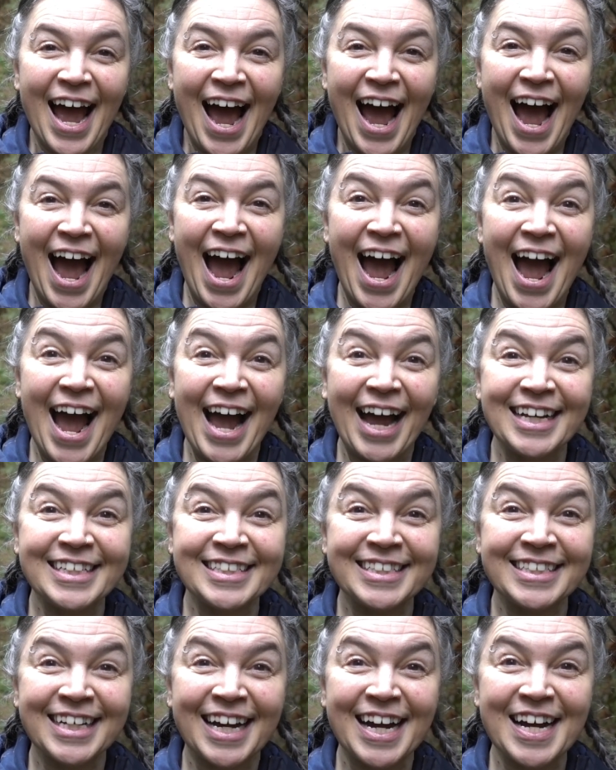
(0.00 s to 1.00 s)

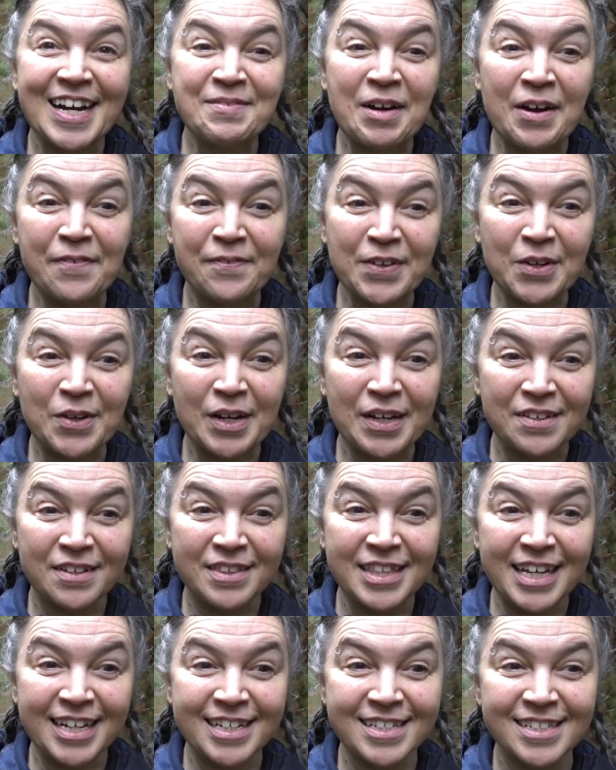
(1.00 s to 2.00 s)
And um, a few other
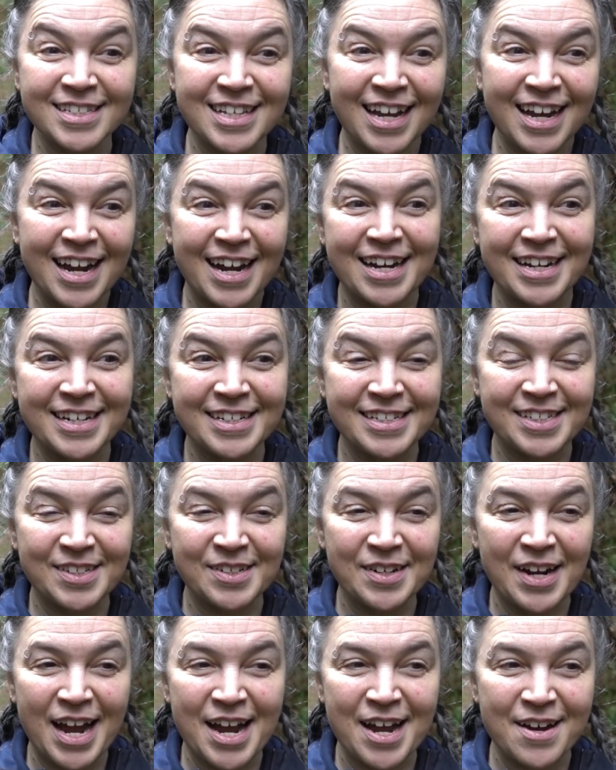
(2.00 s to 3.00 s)
things. I
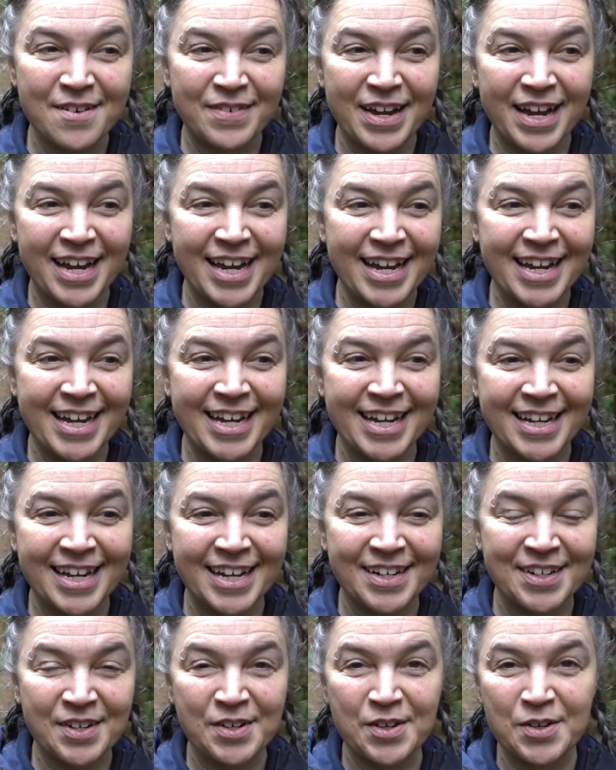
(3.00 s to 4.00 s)
do have a
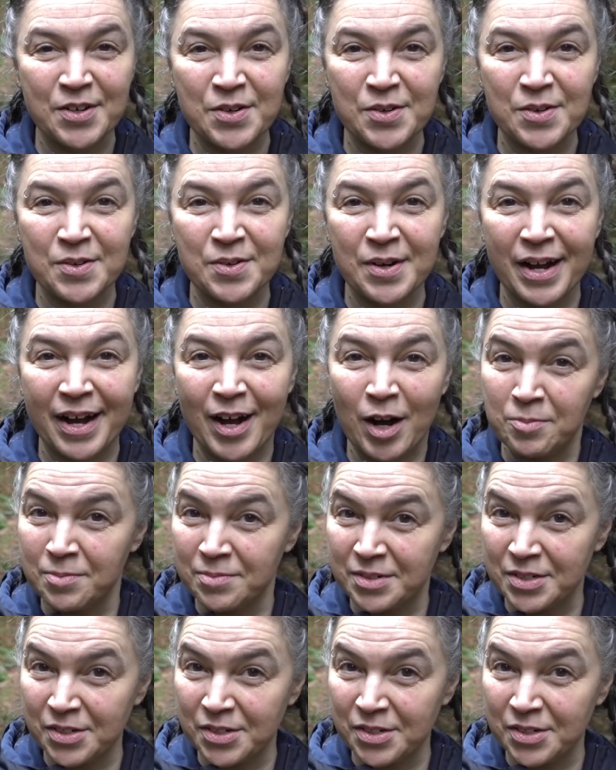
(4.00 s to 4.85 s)
new album